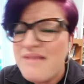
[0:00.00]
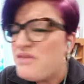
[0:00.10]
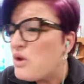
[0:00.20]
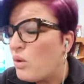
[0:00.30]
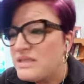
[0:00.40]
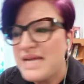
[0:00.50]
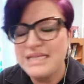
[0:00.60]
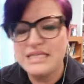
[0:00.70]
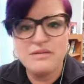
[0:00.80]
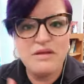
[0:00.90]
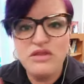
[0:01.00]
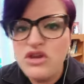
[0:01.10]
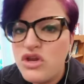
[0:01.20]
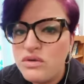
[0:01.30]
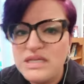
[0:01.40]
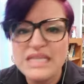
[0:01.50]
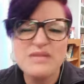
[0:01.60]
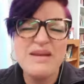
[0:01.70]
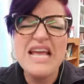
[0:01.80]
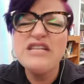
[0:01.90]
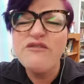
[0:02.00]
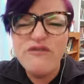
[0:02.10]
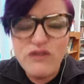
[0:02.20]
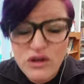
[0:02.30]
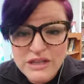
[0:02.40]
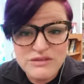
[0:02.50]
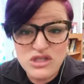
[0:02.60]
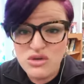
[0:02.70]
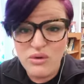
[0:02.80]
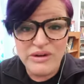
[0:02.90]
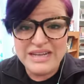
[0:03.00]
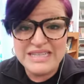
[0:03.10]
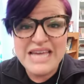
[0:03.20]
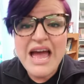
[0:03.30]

The Old Testament, the New Testament is full of stories